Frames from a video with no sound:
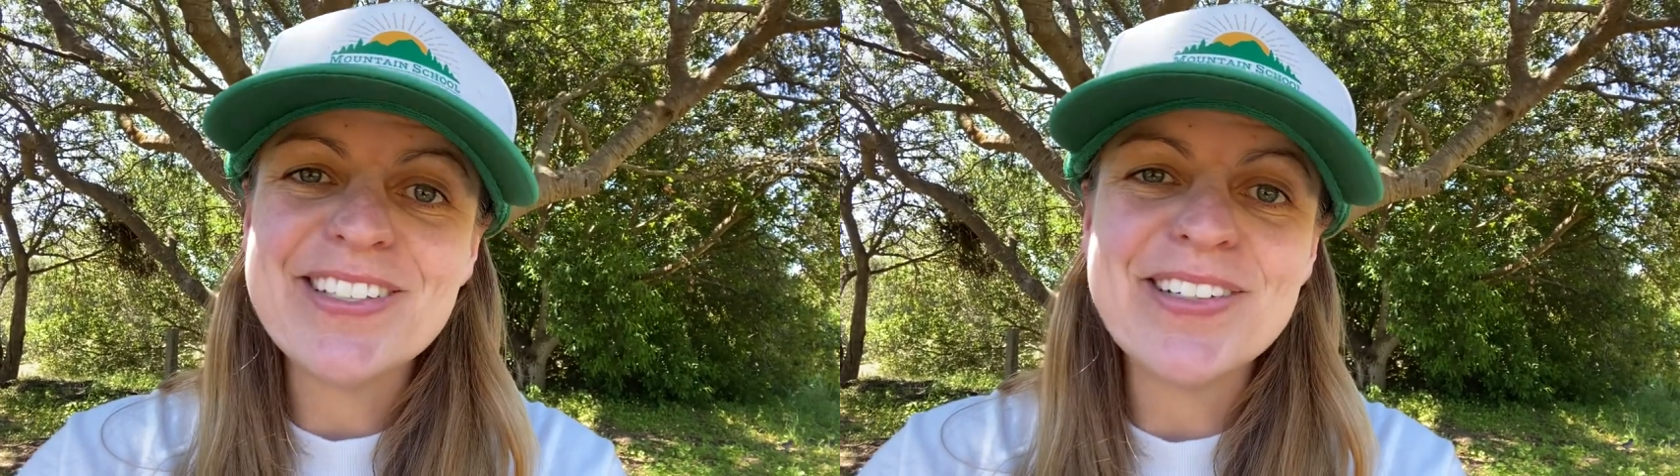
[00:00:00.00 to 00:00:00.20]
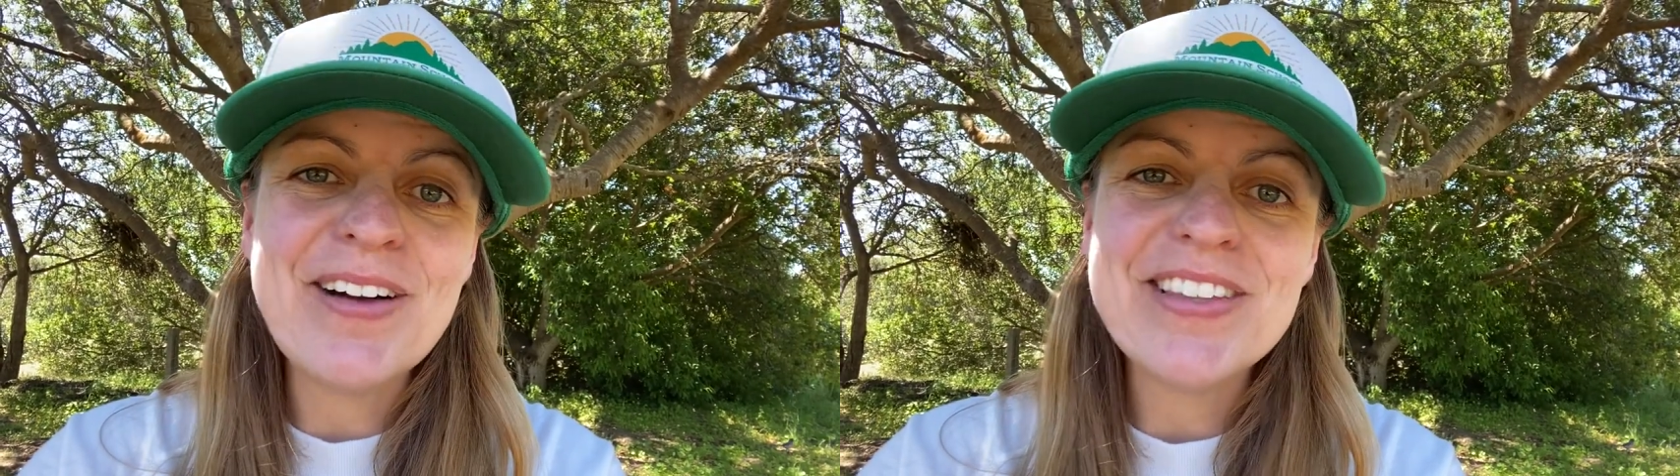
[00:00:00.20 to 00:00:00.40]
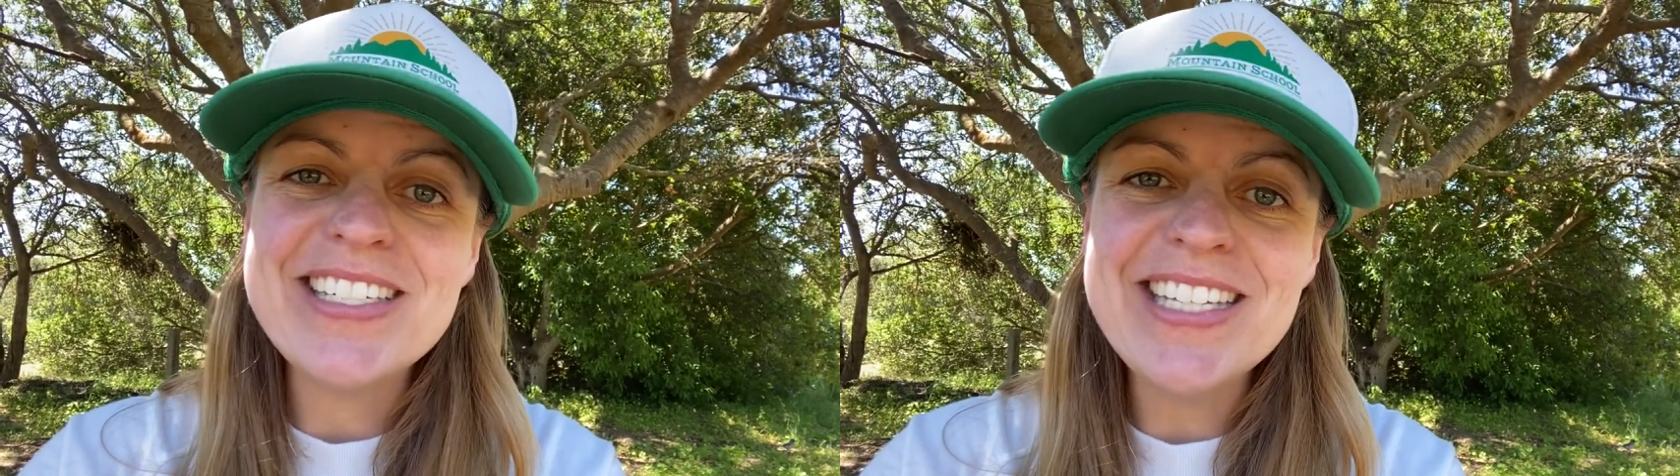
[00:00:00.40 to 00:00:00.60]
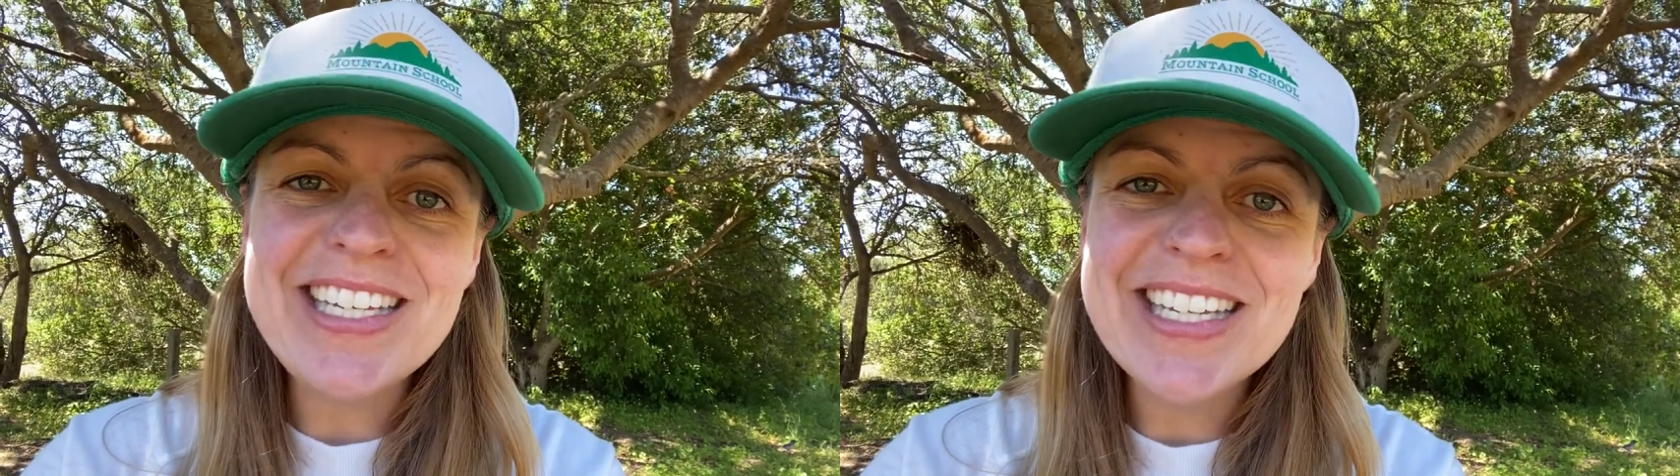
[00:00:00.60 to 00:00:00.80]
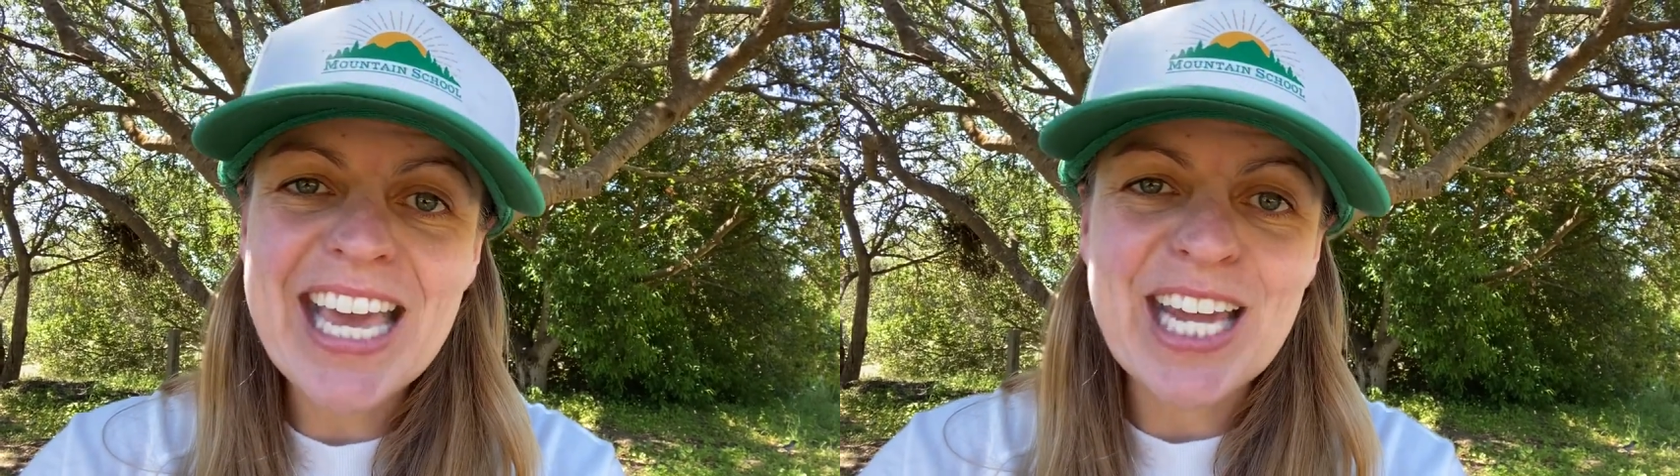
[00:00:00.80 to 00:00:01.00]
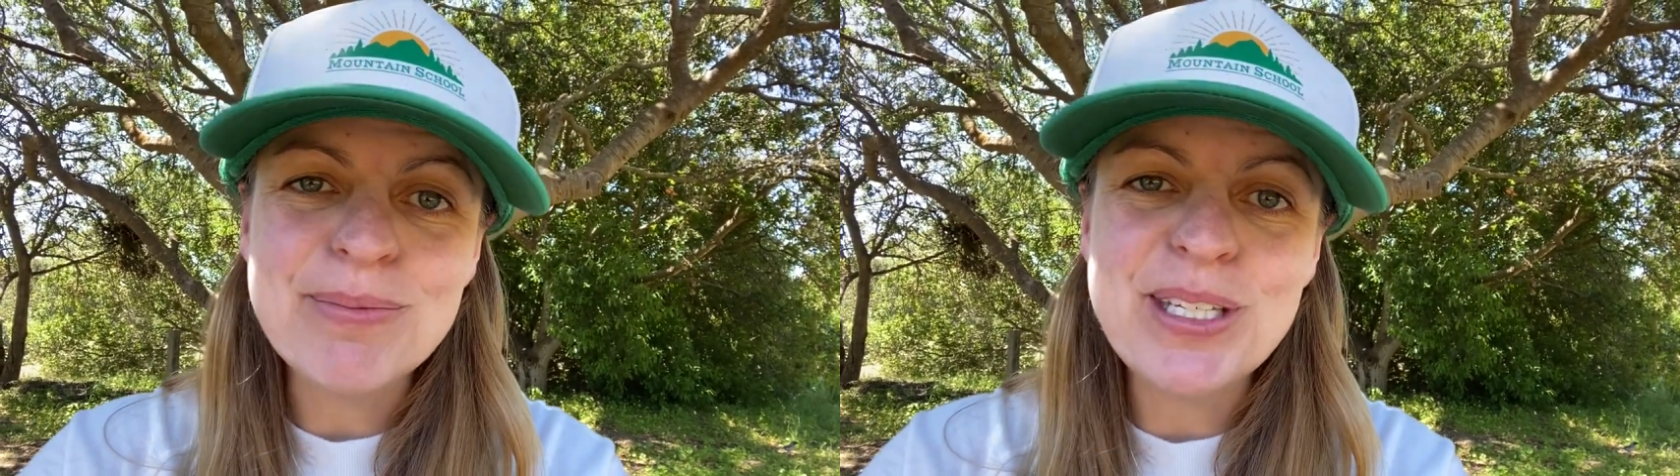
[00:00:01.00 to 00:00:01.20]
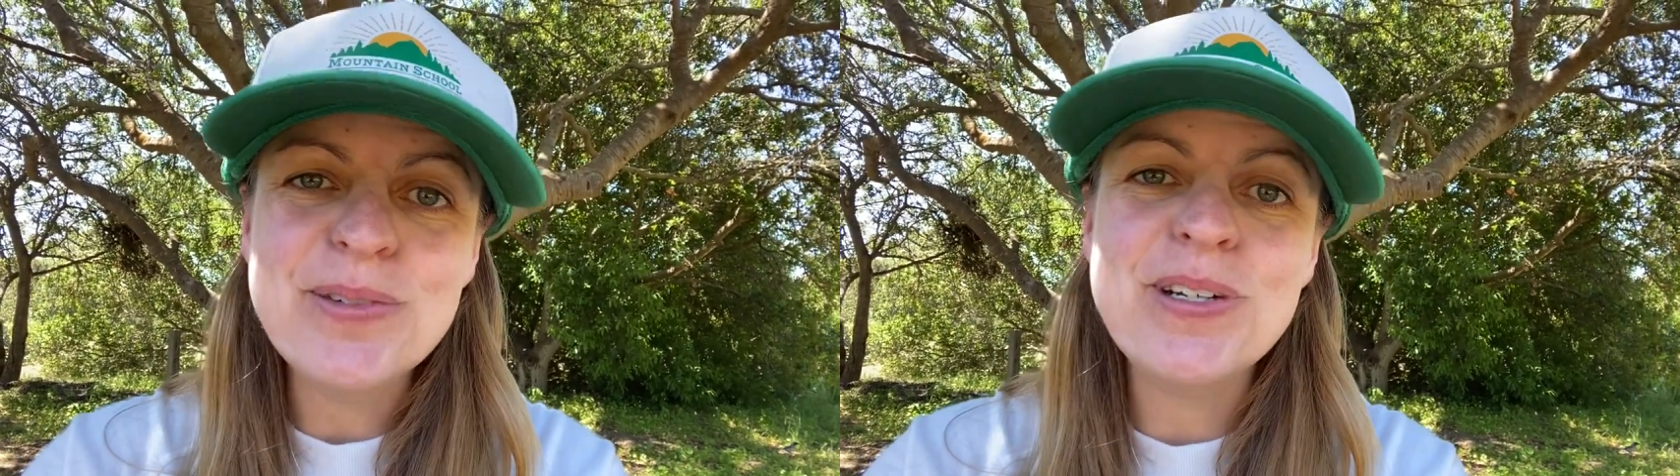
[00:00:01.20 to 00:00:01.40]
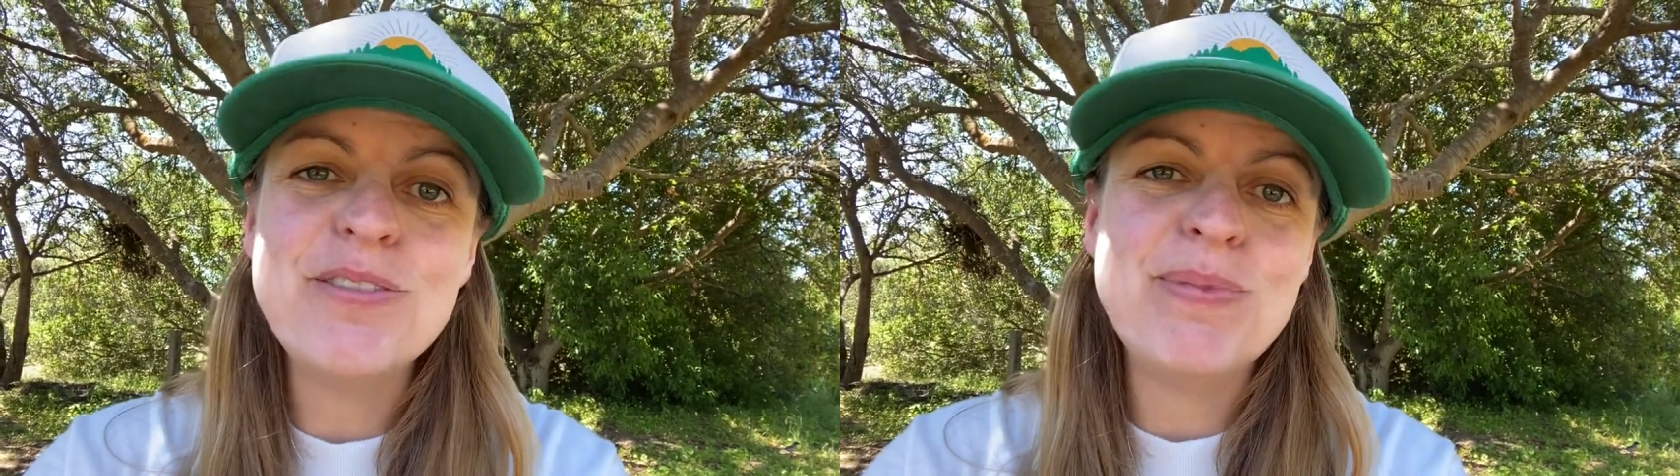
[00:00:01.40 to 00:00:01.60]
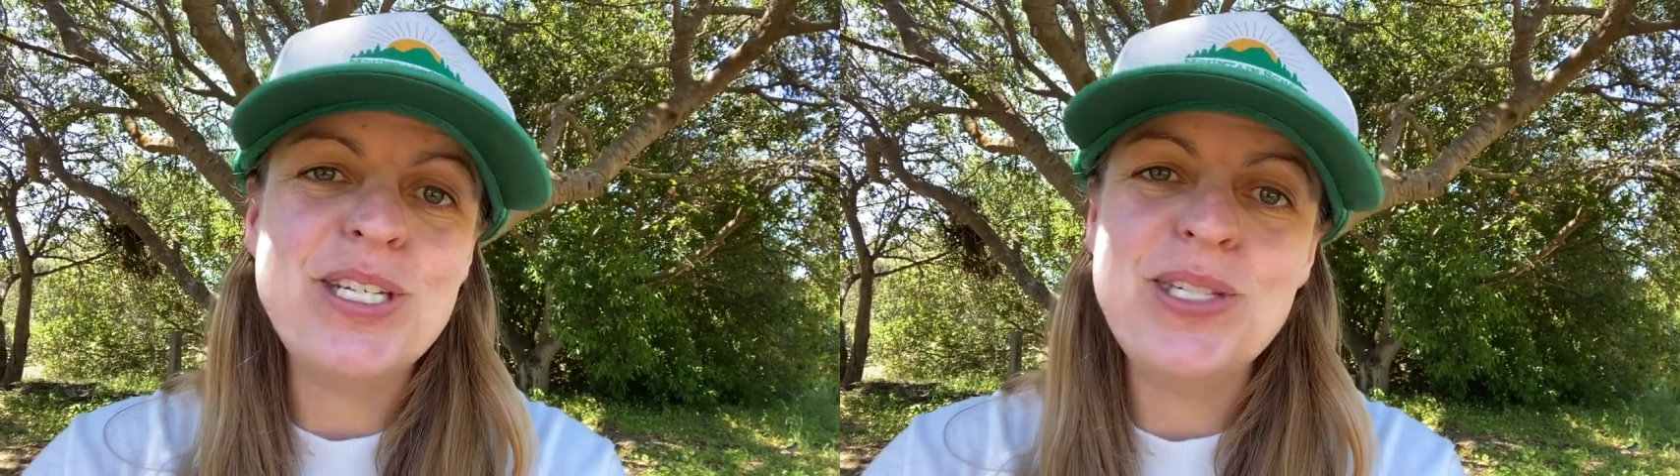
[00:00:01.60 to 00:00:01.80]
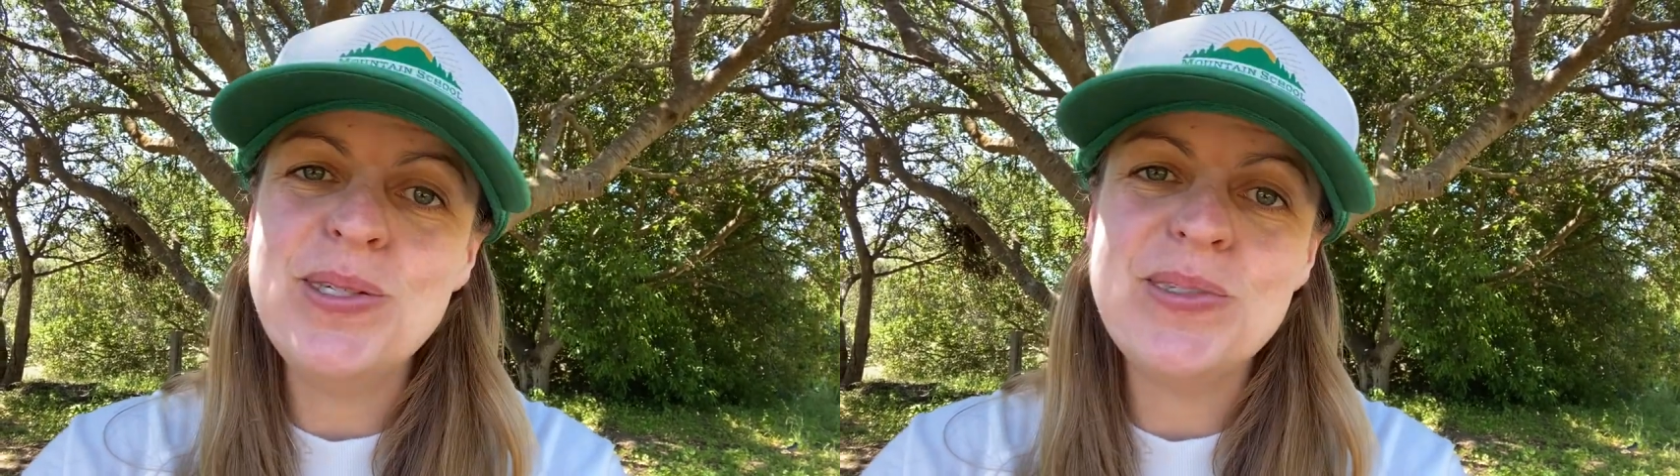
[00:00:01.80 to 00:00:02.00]
throughout the DE Academy, we've
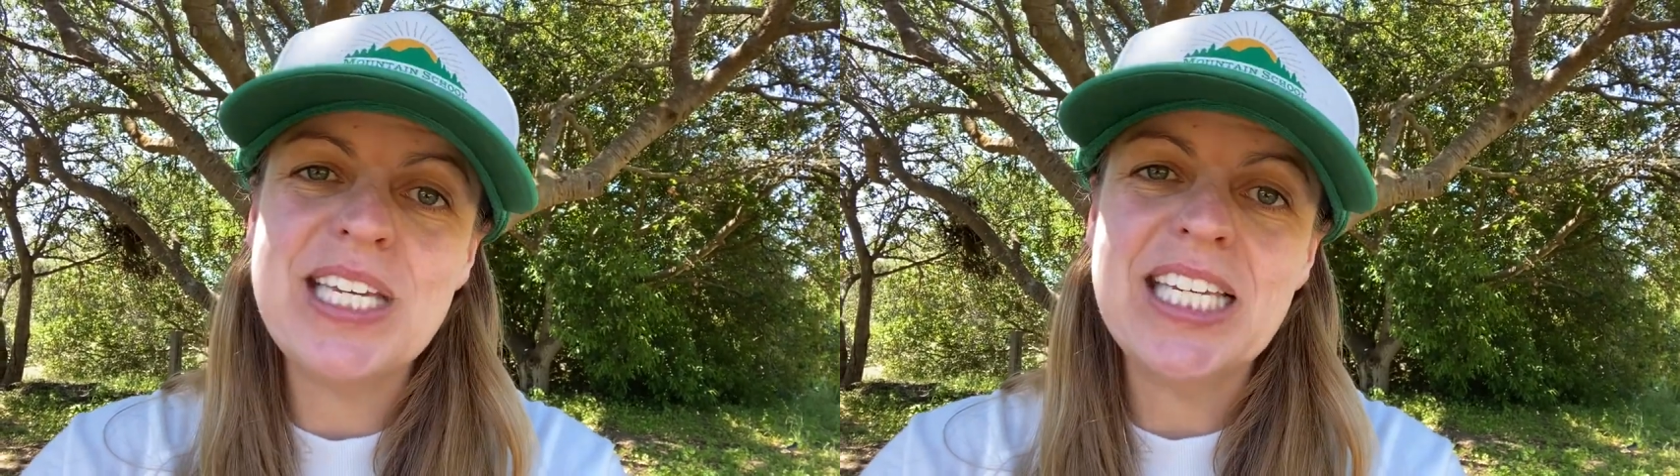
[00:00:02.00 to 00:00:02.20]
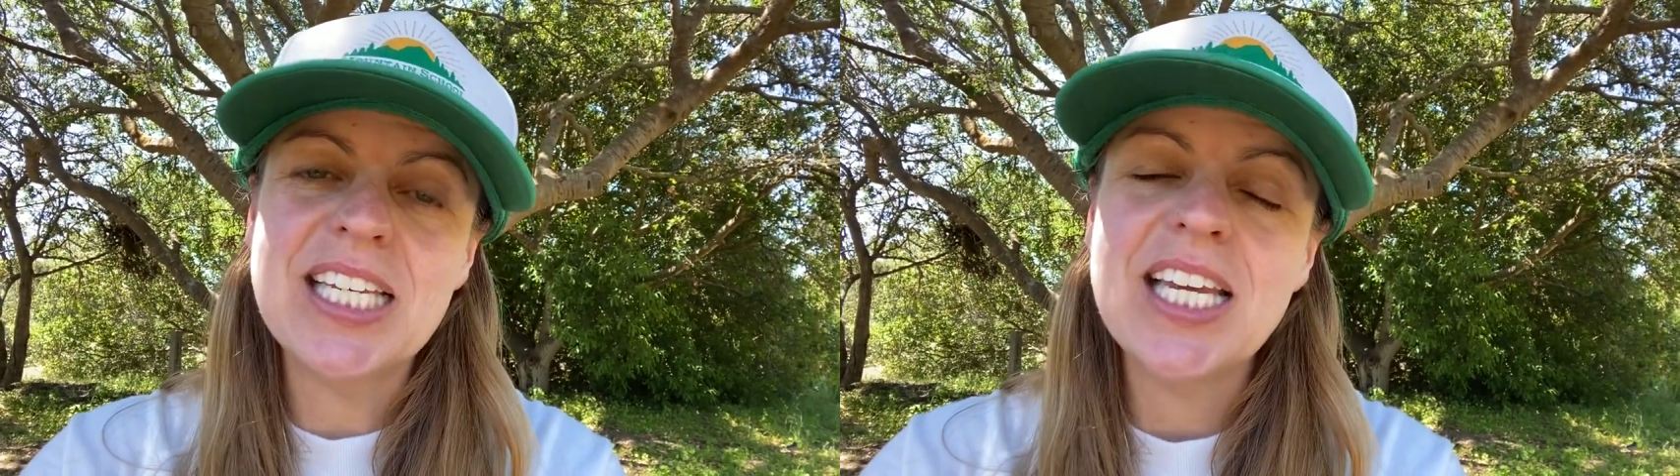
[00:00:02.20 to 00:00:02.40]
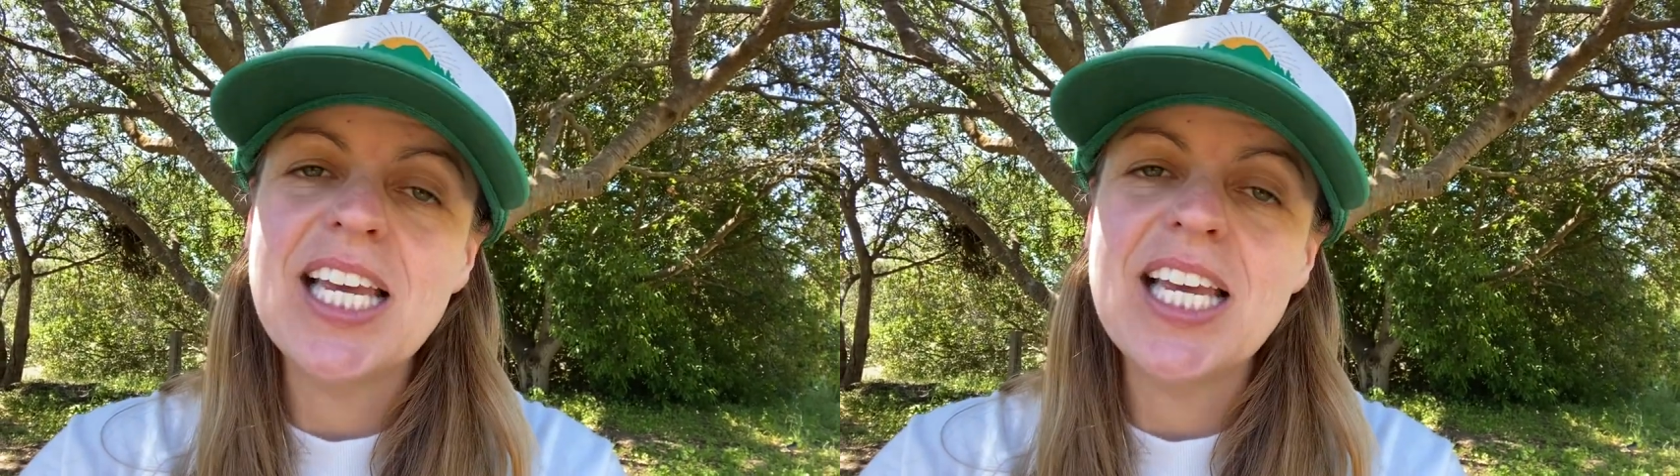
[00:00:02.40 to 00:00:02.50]
been using